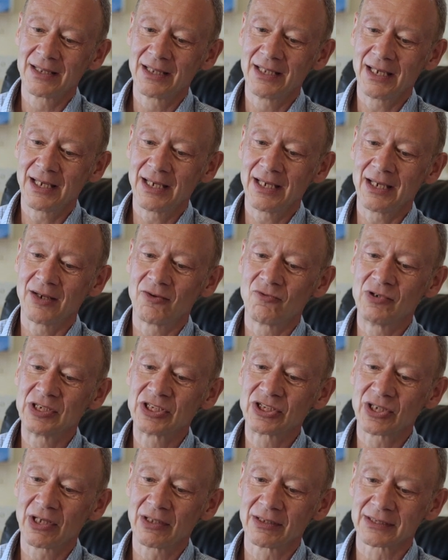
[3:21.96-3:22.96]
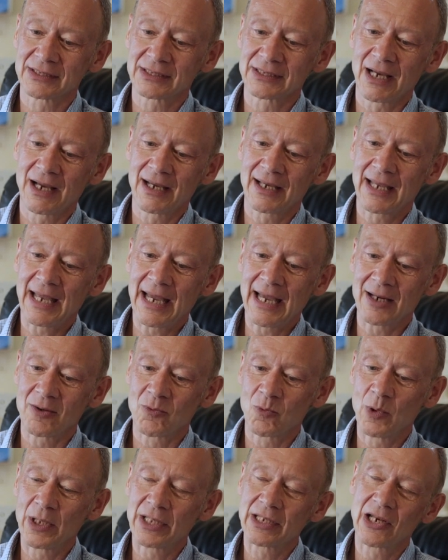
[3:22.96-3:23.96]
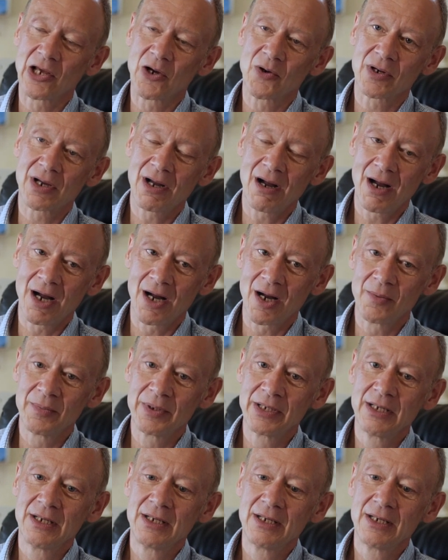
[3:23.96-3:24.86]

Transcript: the results I get with low carb